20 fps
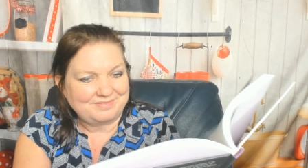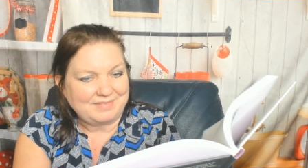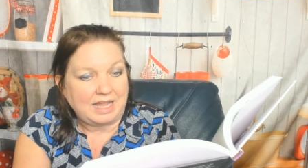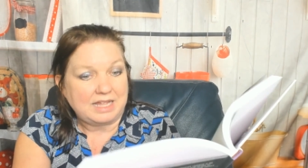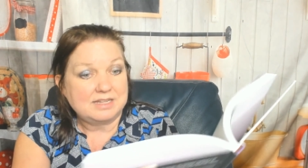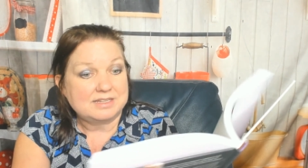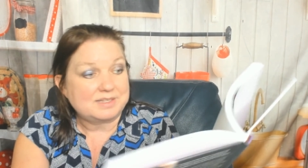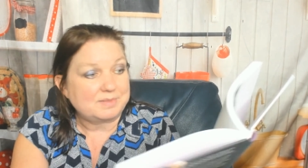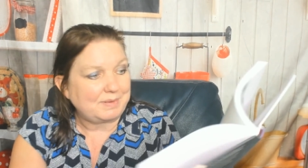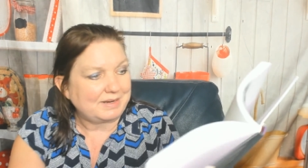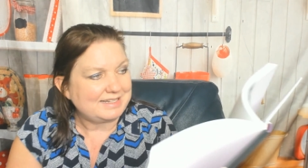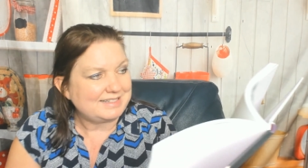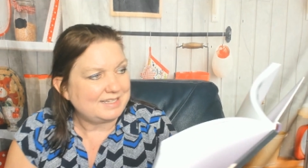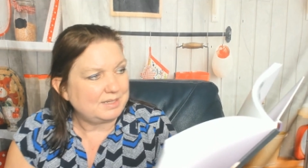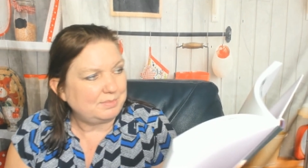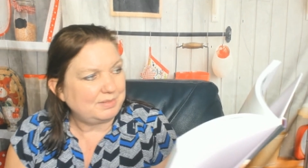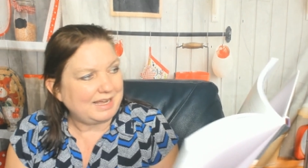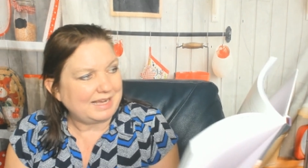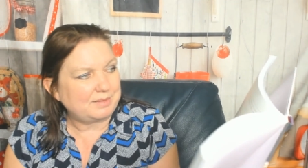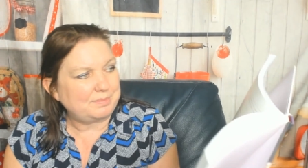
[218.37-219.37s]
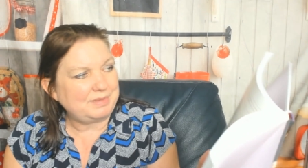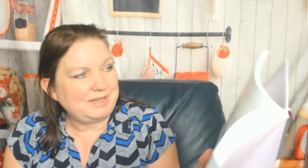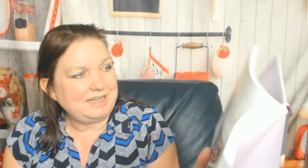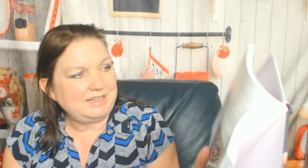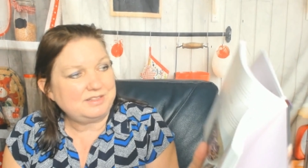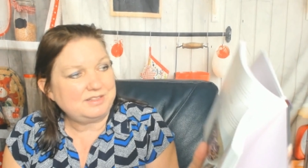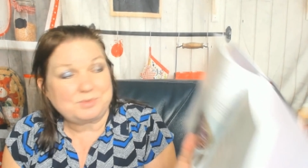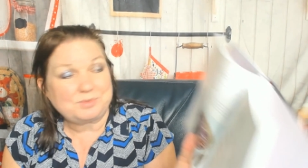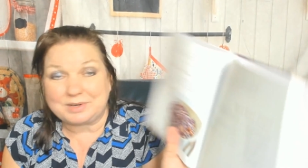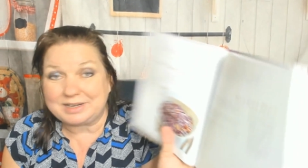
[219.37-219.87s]
Spicy black
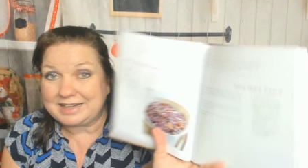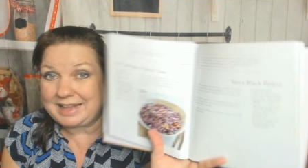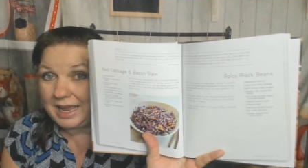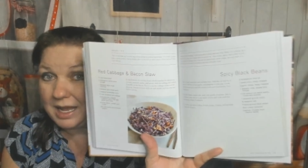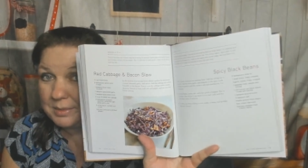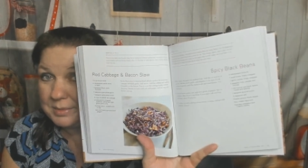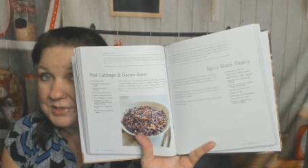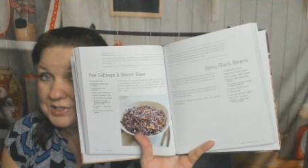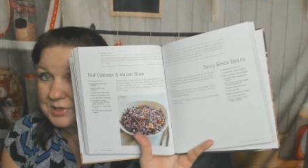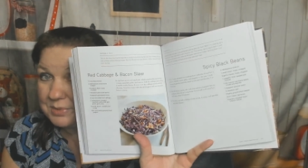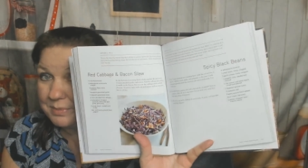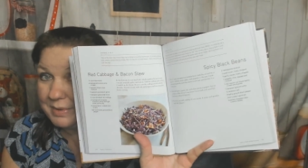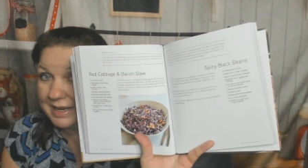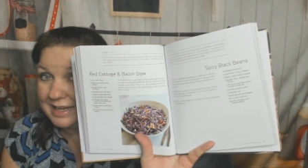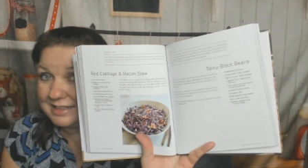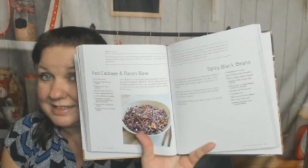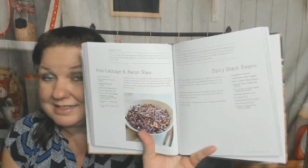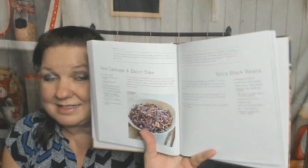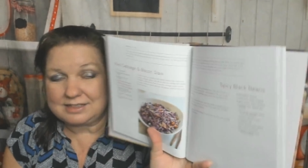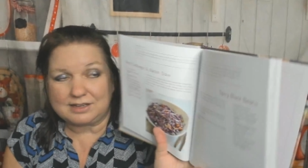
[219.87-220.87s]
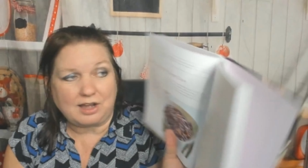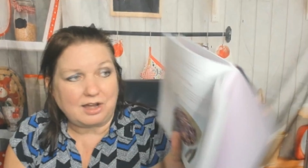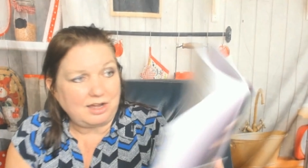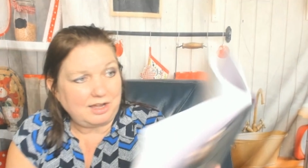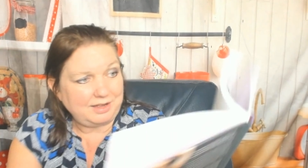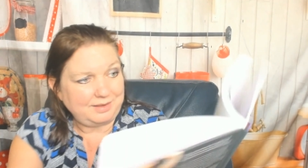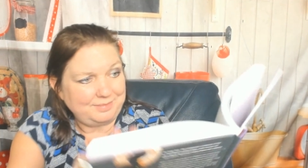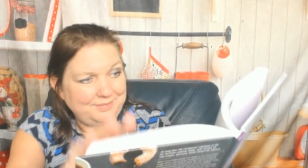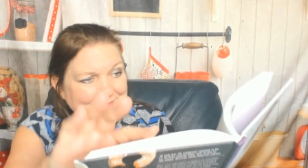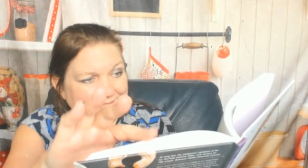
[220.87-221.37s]
beans, red cabbage and bacon slaw.
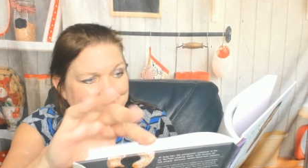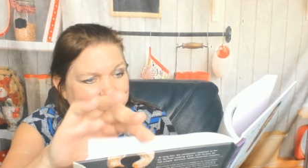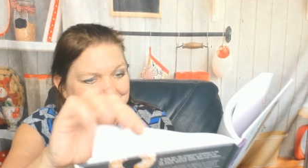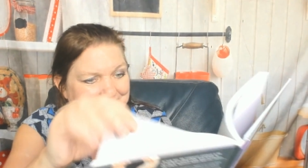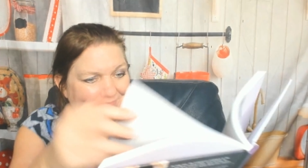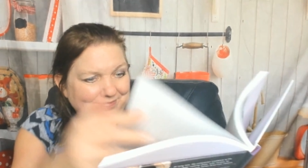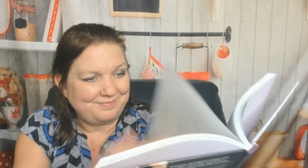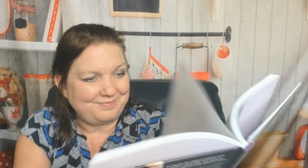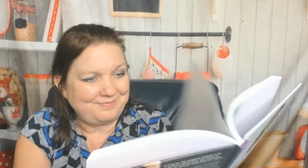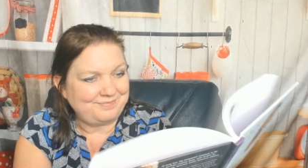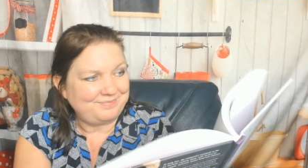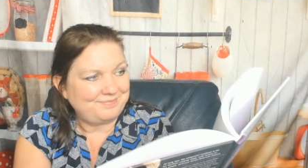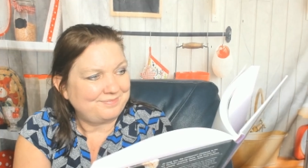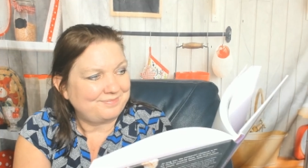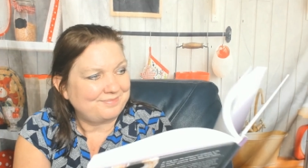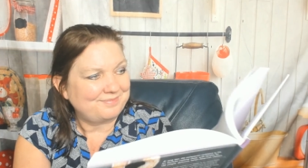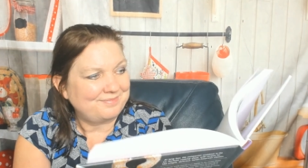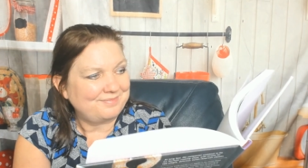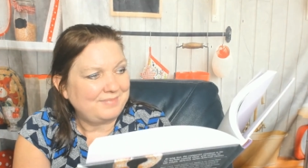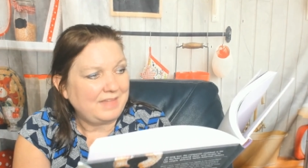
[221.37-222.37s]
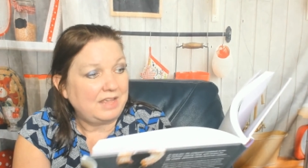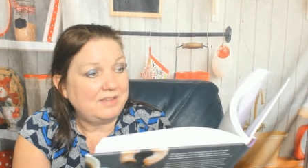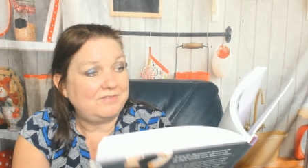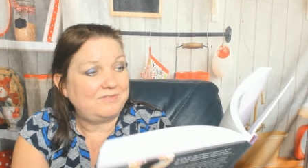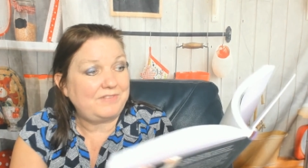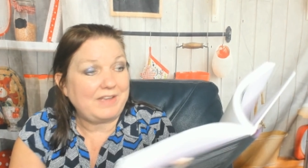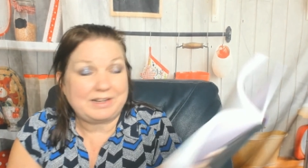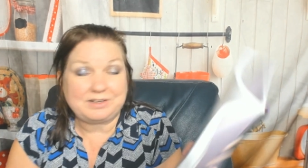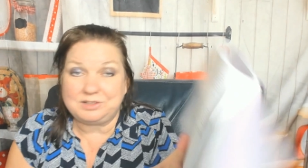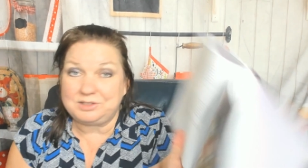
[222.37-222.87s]

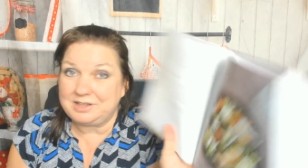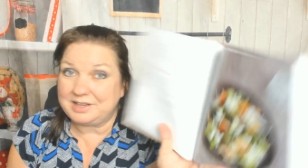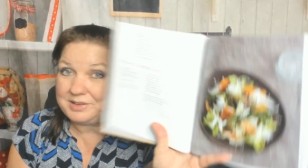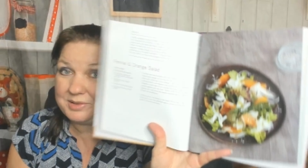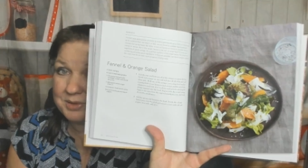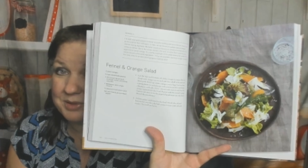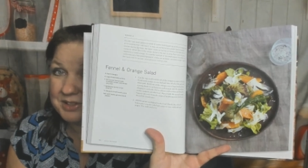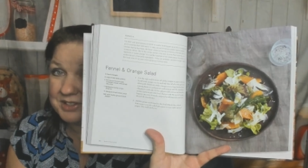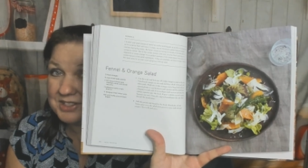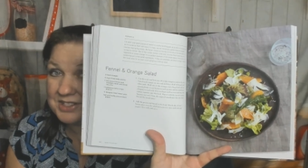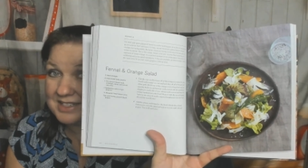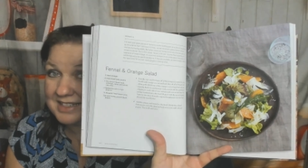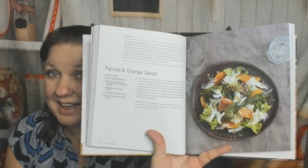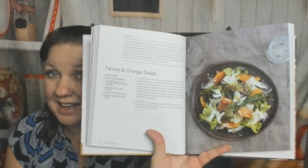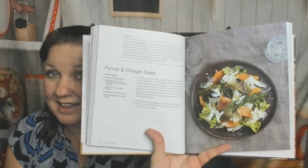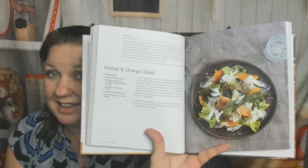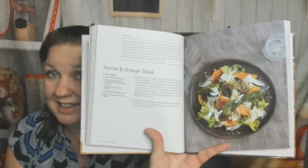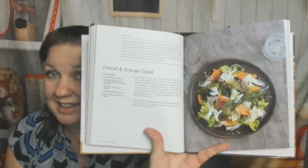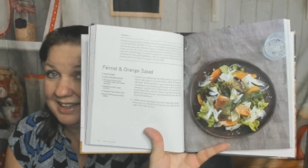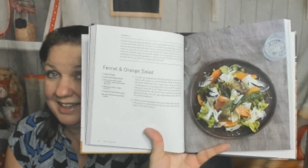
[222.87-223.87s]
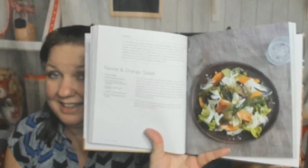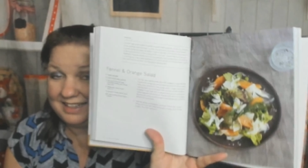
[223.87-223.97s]
Fennel and orange salad.